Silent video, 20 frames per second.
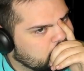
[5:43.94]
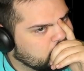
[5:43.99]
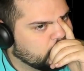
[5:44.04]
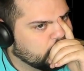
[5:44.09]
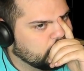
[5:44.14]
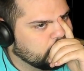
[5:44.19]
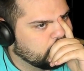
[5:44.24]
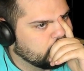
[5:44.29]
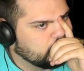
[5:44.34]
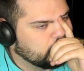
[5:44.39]

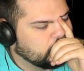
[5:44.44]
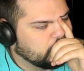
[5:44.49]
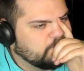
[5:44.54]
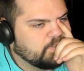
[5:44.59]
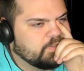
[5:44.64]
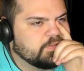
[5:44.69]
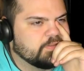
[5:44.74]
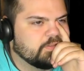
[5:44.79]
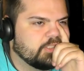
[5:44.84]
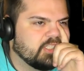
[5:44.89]
Should
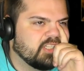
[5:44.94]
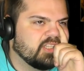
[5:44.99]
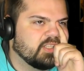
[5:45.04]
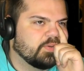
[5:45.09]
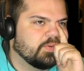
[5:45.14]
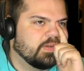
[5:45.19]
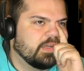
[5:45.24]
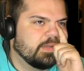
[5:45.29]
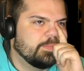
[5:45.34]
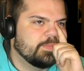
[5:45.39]
all
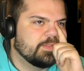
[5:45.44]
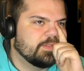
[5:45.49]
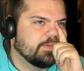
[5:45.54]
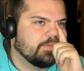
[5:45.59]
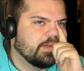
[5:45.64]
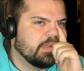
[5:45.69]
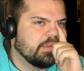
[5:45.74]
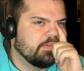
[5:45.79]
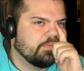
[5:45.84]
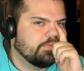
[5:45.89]
telegrams
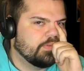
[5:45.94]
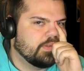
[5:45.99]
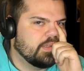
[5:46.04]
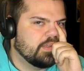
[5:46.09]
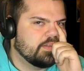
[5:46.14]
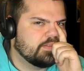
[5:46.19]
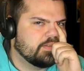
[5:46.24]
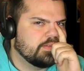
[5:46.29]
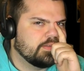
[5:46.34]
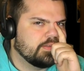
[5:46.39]
arrive
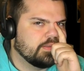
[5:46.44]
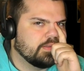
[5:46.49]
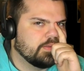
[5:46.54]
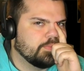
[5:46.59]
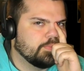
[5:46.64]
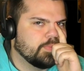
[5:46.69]
faster than the